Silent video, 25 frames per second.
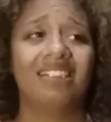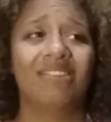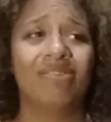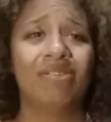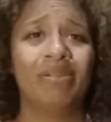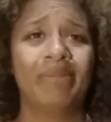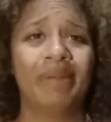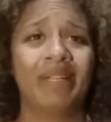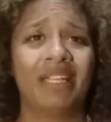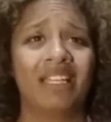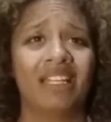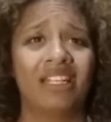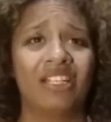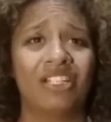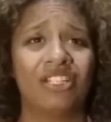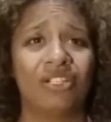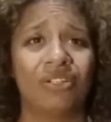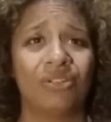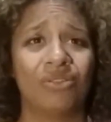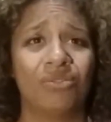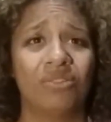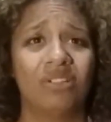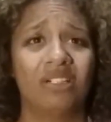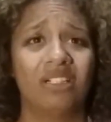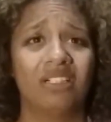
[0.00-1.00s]
What am I gonna
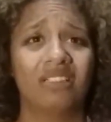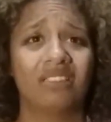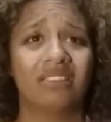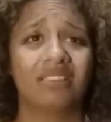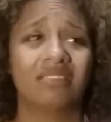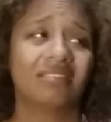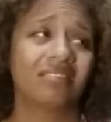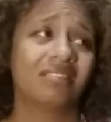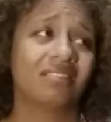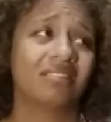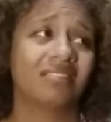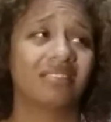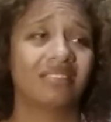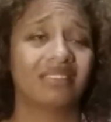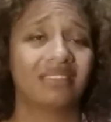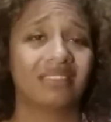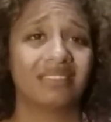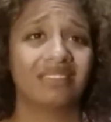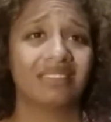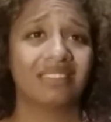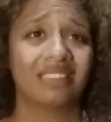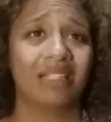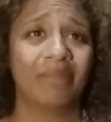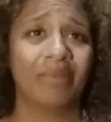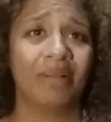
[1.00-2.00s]
do
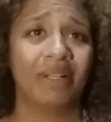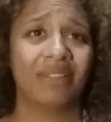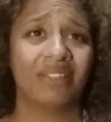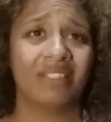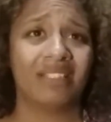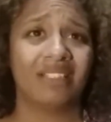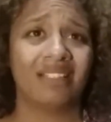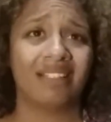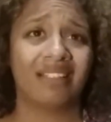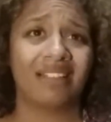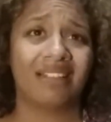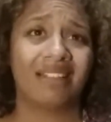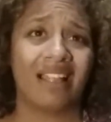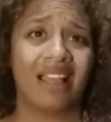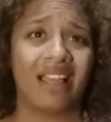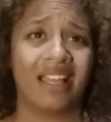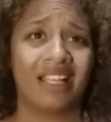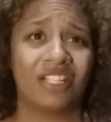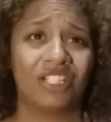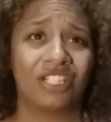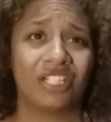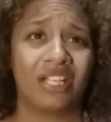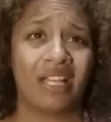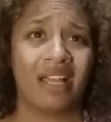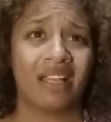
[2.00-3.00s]
about the
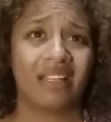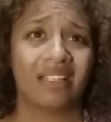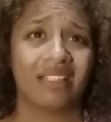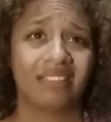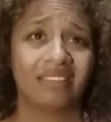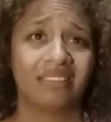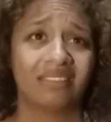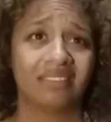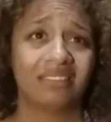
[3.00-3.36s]
ice shack?